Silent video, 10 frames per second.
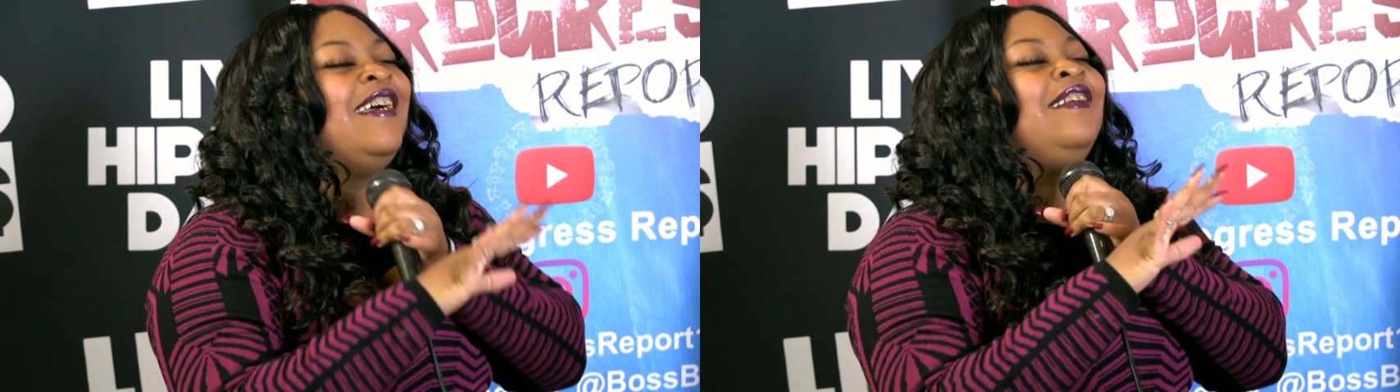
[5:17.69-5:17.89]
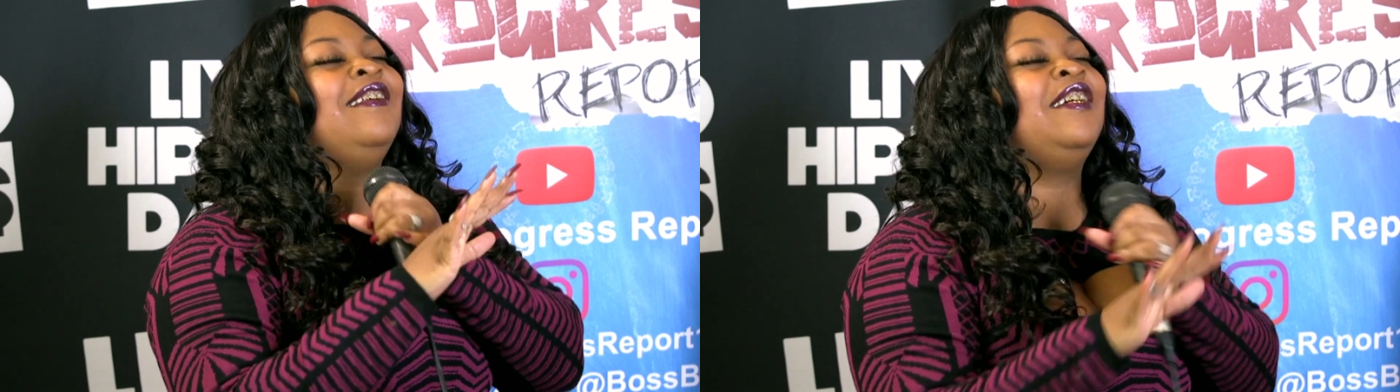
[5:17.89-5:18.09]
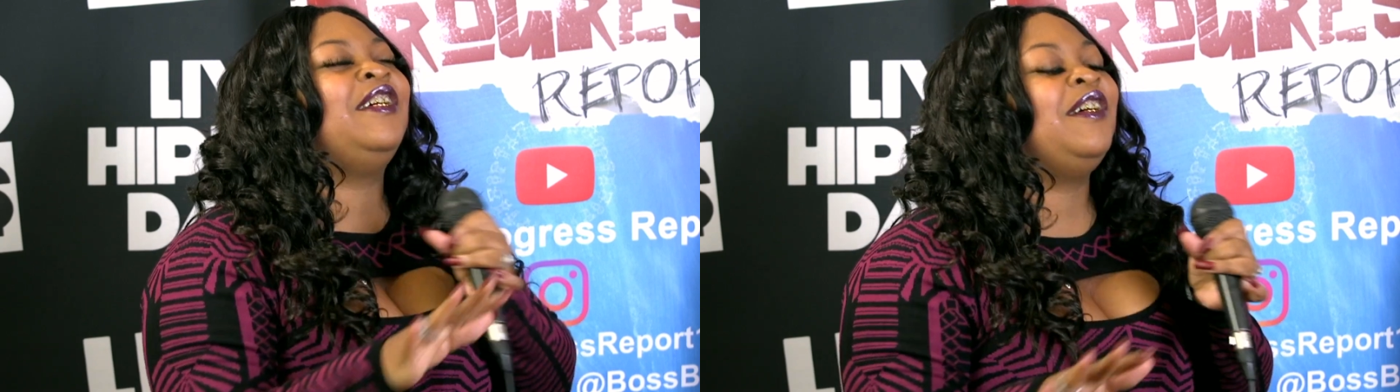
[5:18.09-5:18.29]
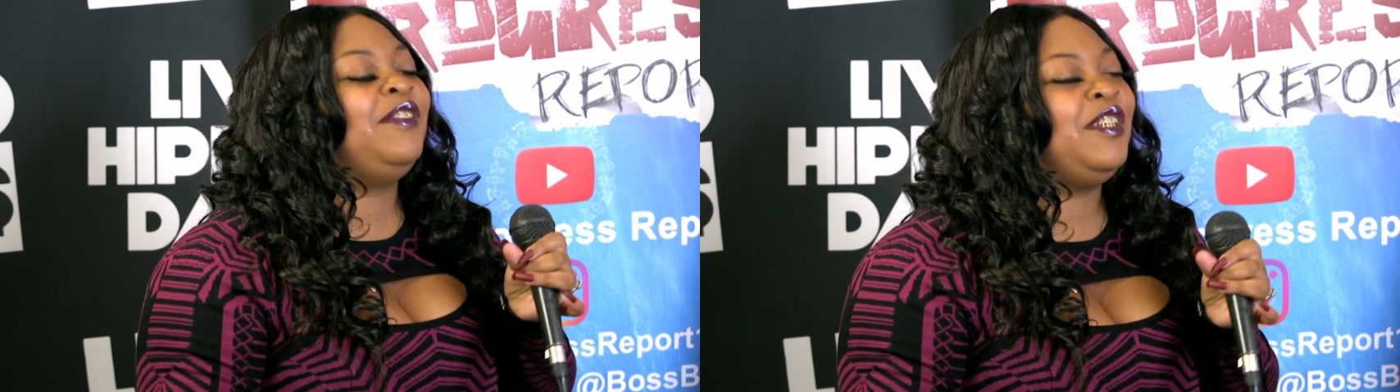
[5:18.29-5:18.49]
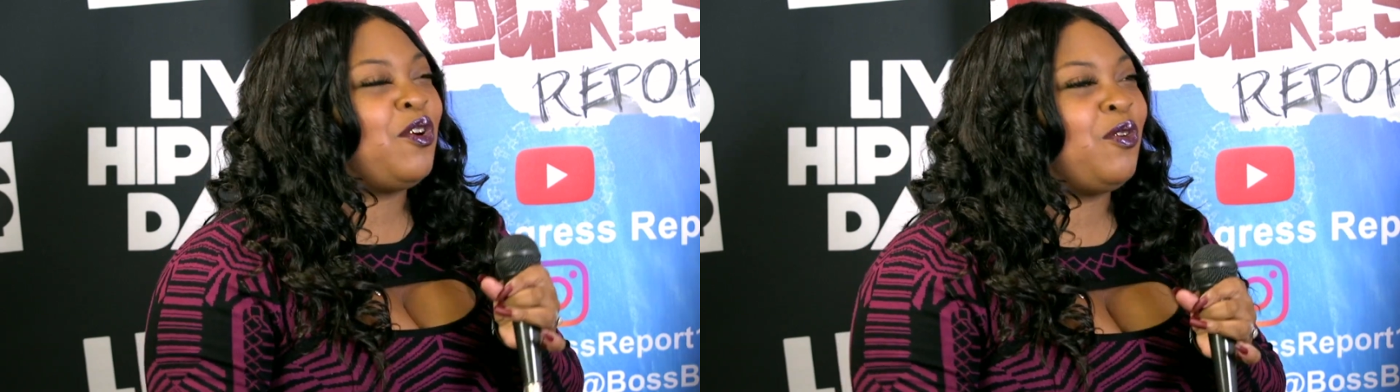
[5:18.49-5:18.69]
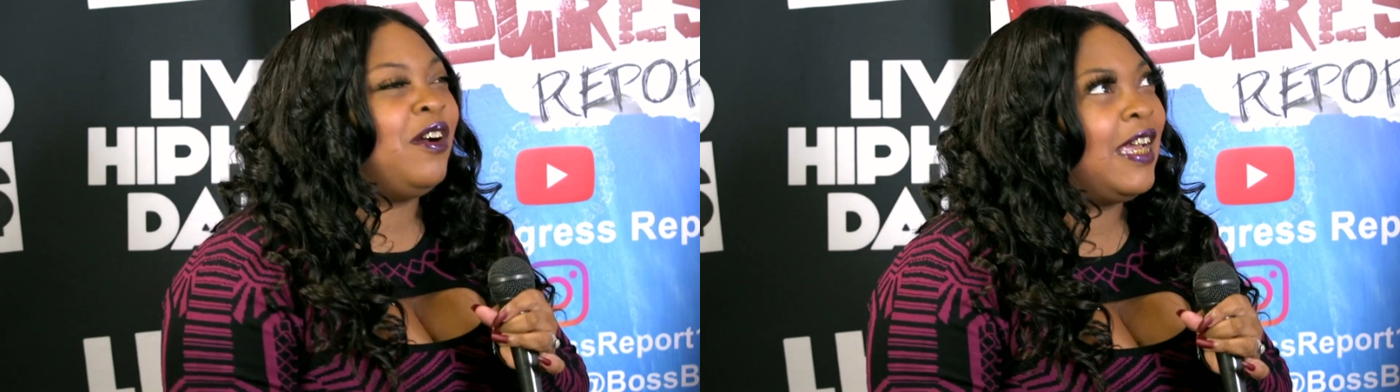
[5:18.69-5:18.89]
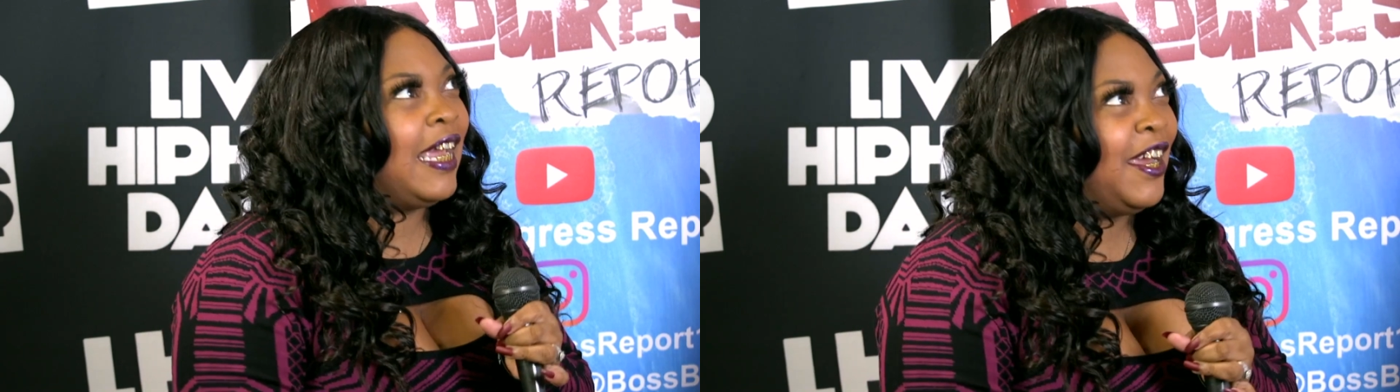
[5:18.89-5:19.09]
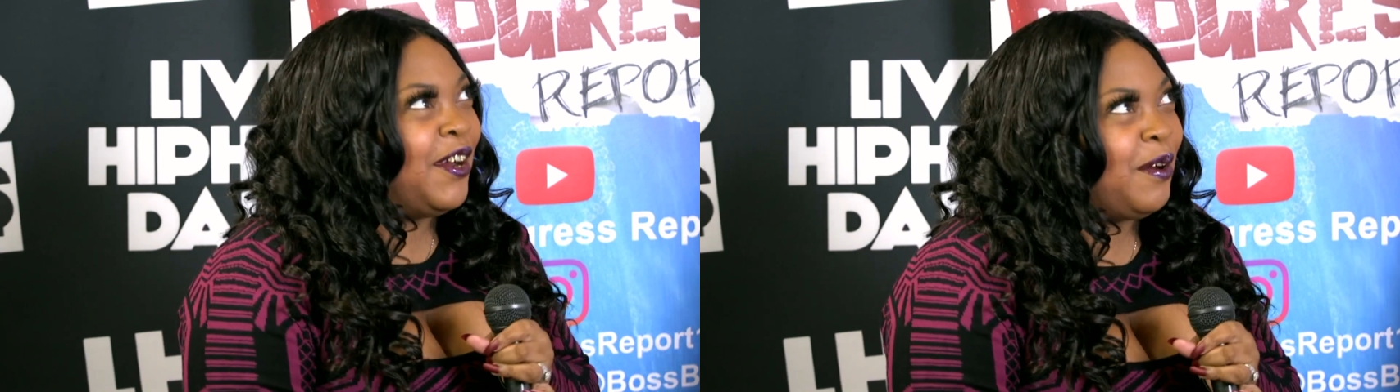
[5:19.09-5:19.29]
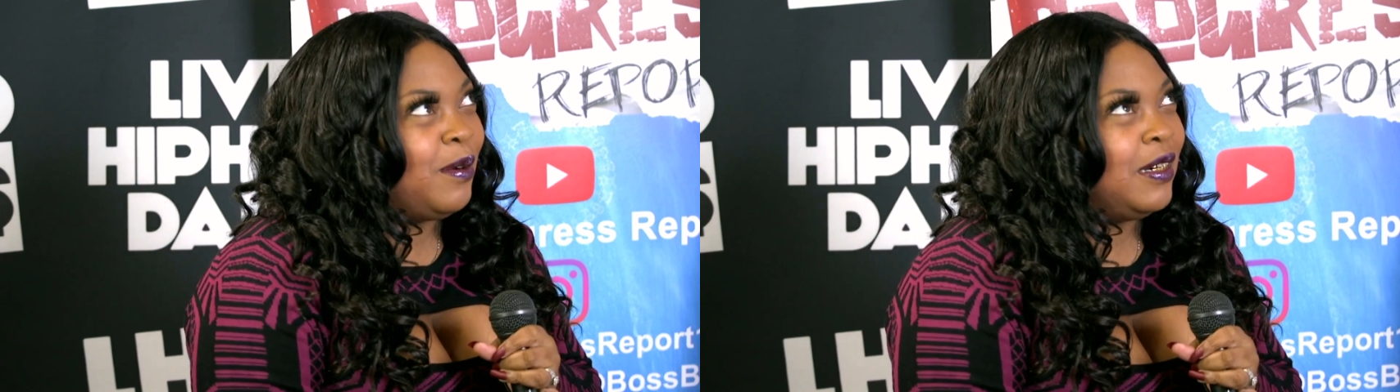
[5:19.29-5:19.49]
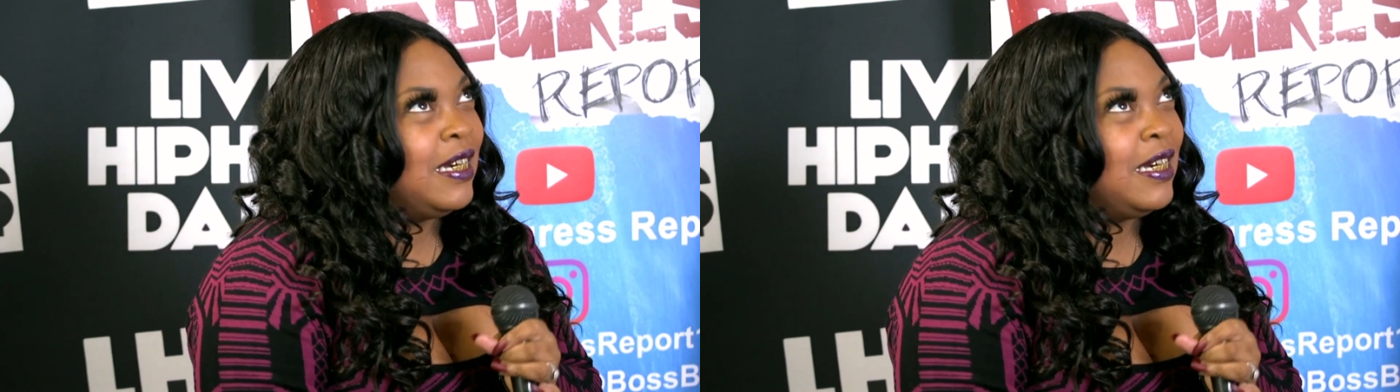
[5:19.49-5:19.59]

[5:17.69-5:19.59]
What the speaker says: love the crunk era.